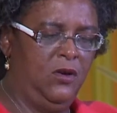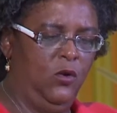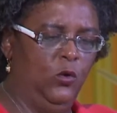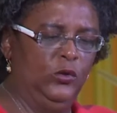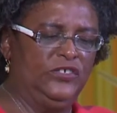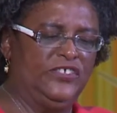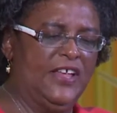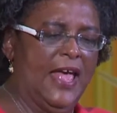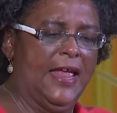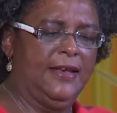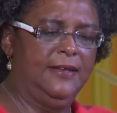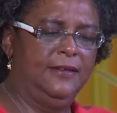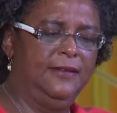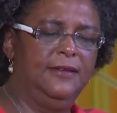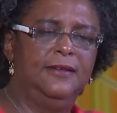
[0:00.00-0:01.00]
who
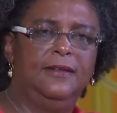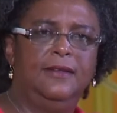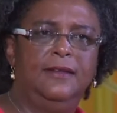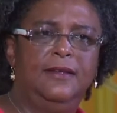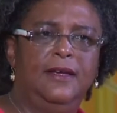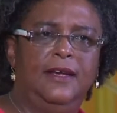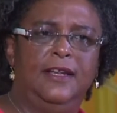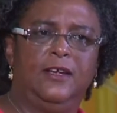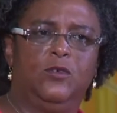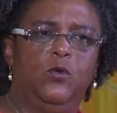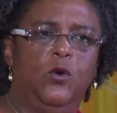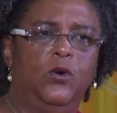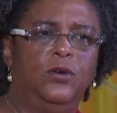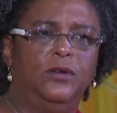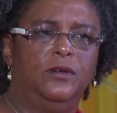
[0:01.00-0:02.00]
said, and I
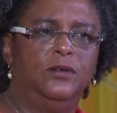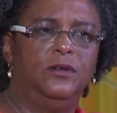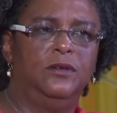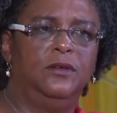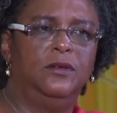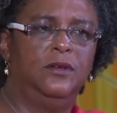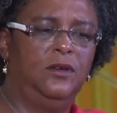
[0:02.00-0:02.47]
quote,